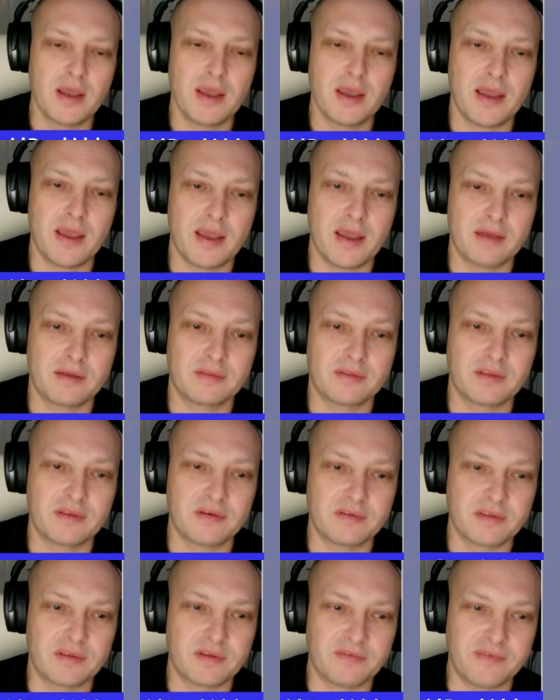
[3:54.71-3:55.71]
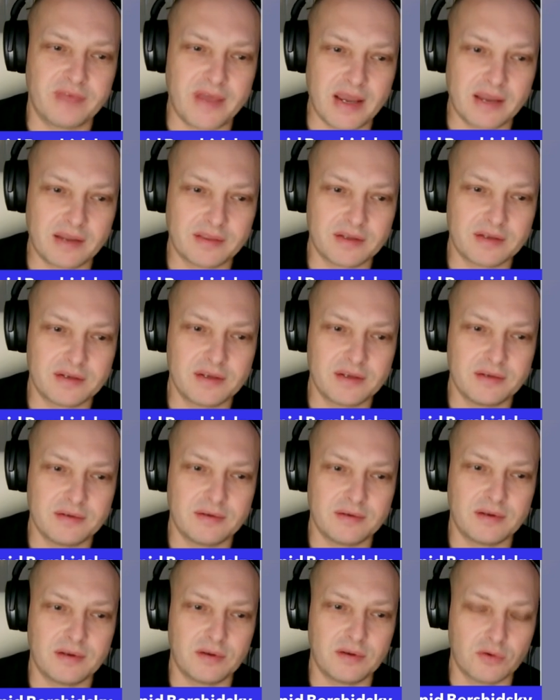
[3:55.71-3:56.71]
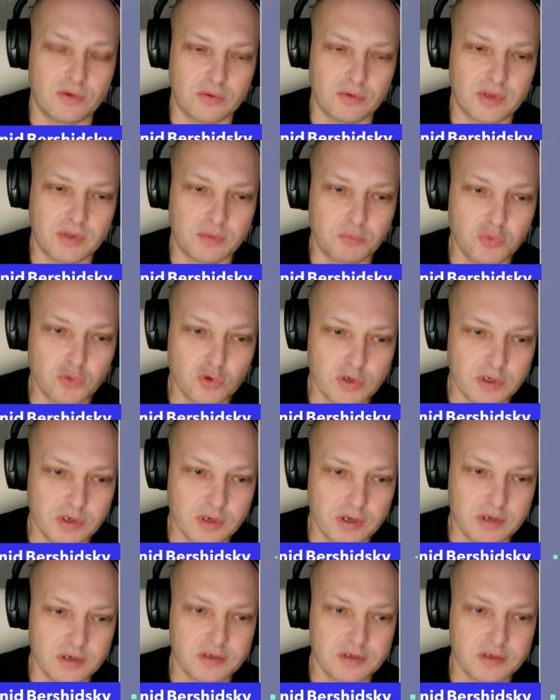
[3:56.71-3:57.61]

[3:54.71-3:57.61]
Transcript: and the fact that that Putin